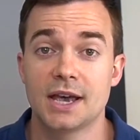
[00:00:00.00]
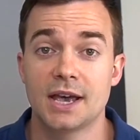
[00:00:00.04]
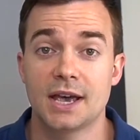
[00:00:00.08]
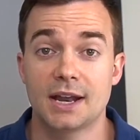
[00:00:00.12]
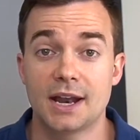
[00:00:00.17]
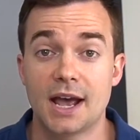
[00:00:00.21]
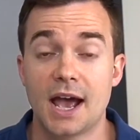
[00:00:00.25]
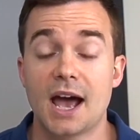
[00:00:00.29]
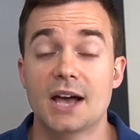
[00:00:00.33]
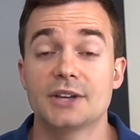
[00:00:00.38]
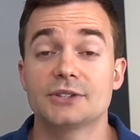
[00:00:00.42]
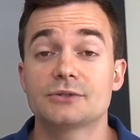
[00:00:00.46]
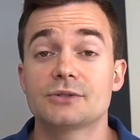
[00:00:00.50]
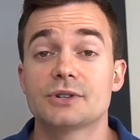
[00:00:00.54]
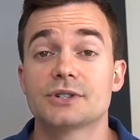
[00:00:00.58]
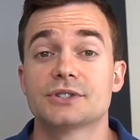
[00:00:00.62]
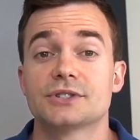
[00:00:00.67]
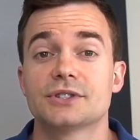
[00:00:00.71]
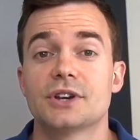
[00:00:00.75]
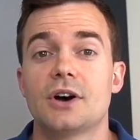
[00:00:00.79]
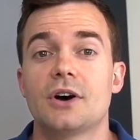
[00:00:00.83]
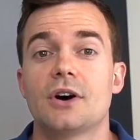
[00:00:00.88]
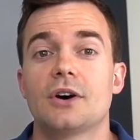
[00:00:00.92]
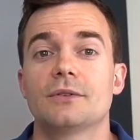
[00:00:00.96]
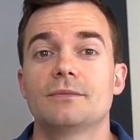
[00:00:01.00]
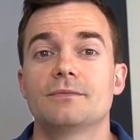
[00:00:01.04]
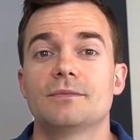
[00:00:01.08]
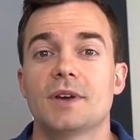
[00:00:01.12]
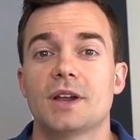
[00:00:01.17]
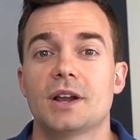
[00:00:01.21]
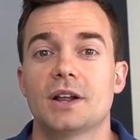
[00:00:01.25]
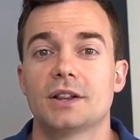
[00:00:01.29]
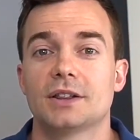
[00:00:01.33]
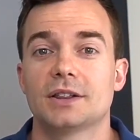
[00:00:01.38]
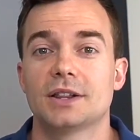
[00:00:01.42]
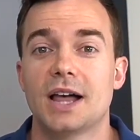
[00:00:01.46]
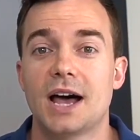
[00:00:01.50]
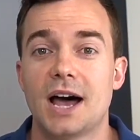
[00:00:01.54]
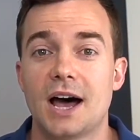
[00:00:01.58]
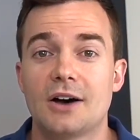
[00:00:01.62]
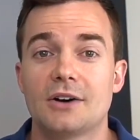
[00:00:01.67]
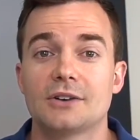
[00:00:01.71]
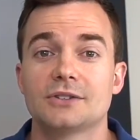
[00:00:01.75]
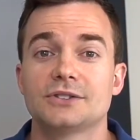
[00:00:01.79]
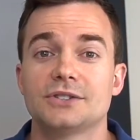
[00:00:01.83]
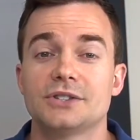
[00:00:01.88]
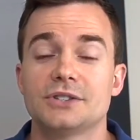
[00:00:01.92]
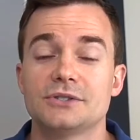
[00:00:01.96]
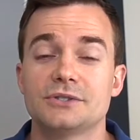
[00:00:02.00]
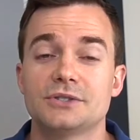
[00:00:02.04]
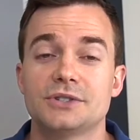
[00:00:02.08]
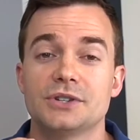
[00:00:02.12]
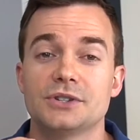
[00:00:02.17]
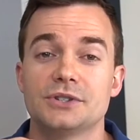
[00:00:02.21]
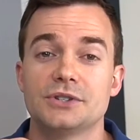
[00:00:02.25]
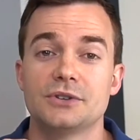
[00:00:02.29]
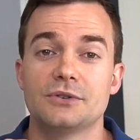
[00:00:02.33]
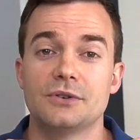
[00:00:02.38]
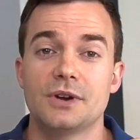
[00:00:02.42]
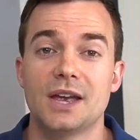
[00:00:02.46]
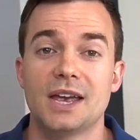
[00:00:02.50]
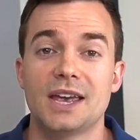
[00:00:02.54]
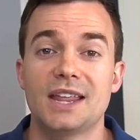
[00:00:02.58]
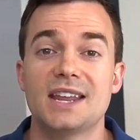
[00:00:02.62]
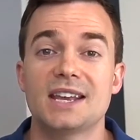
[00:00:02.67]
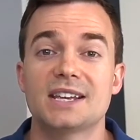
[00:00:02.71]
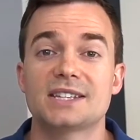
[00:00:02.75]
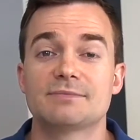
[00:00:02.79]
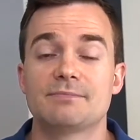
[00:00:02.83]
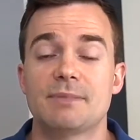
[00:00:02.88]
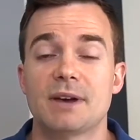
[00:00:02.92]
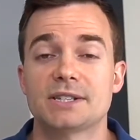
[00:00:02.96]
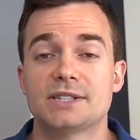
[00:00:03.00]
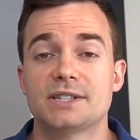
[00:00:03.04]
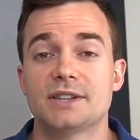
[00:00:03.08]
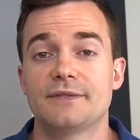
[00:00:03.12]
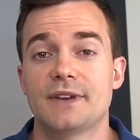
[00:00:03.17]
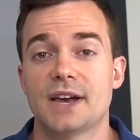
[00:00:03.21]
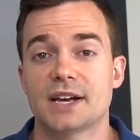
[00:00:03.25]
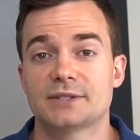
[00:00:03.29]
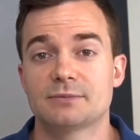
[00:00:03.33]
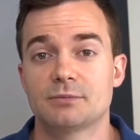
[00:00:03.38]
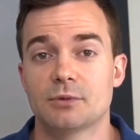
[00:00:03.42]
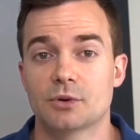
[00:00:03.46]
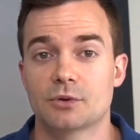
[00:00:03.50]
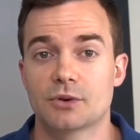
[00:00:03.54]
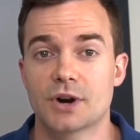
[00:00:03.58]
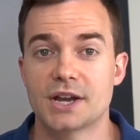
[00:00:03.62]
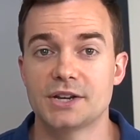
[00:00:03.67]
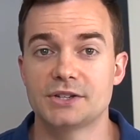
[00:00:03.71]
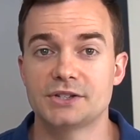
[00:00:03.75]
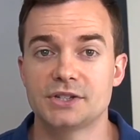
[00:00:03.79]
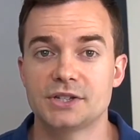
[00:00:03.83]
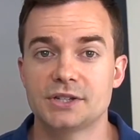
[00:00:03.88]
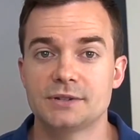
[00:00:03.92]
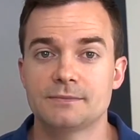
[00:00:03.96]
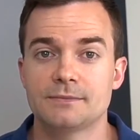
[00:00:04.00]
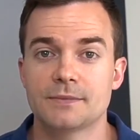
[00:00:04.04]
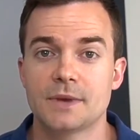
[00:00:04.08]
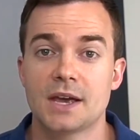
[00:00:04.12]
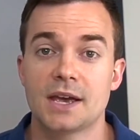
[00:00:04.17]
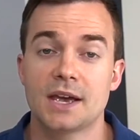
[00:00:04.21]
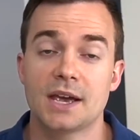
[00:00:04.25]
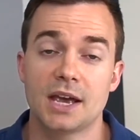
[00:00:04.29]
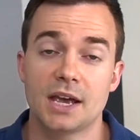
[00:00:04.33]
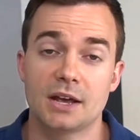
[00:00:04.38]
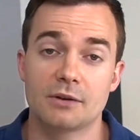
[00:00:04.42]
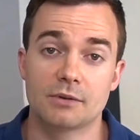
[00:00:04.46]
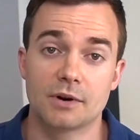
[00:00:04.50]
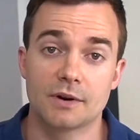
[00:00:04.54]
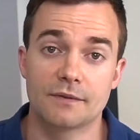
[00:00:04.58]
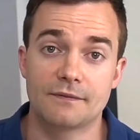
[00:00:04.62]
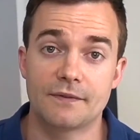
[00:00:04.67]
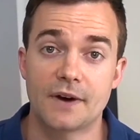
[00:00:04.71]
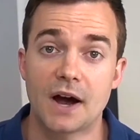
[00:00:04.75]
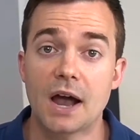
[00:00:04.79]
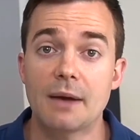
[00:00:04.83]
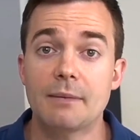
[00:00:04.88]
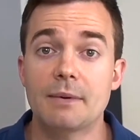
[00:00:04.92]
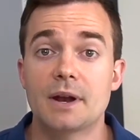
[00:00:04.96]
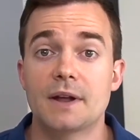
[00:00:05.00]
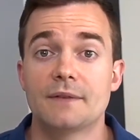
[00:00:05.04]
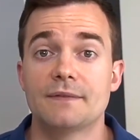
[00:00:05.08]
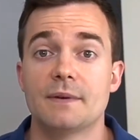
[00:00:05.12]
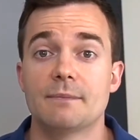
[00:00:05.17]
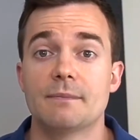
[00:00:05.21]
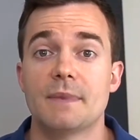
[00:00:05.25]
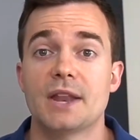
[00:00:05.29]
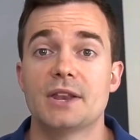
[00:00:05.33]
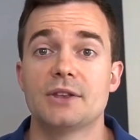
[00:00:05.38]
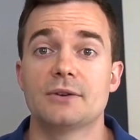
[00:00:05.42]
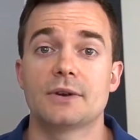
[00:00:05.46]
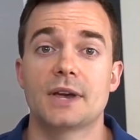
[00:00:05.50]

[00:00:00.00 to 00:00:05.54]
And as a result, it allows you to do inexpensive exploration and refinement of the menu